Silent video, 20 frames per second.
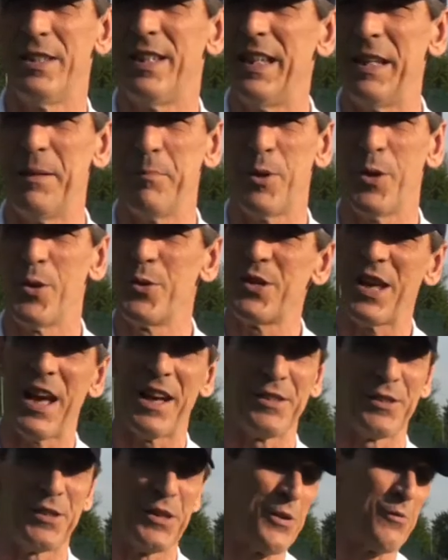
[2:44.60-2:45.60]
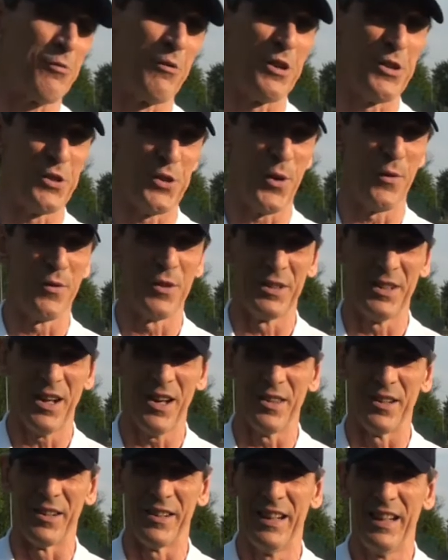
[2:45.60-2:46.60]
team goes out and just runs over
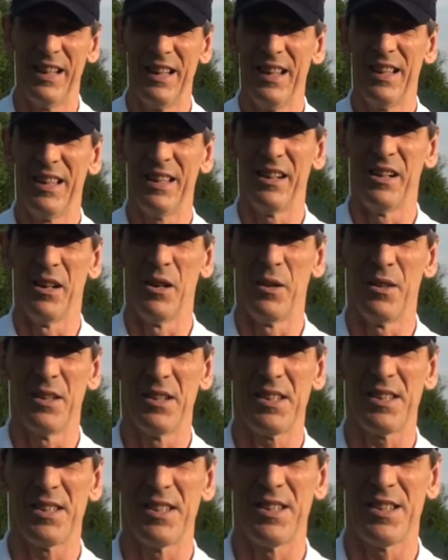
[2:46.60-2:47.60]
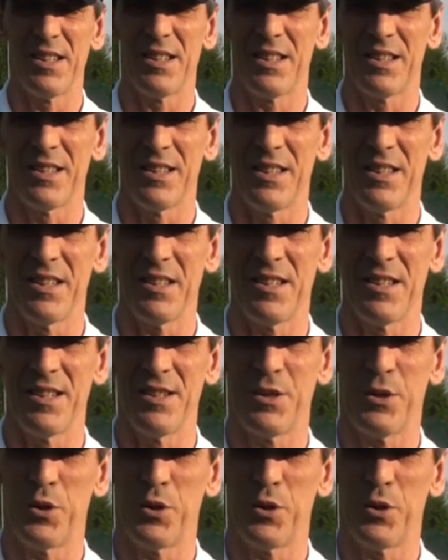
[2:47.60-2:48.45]
another. You know, this is this is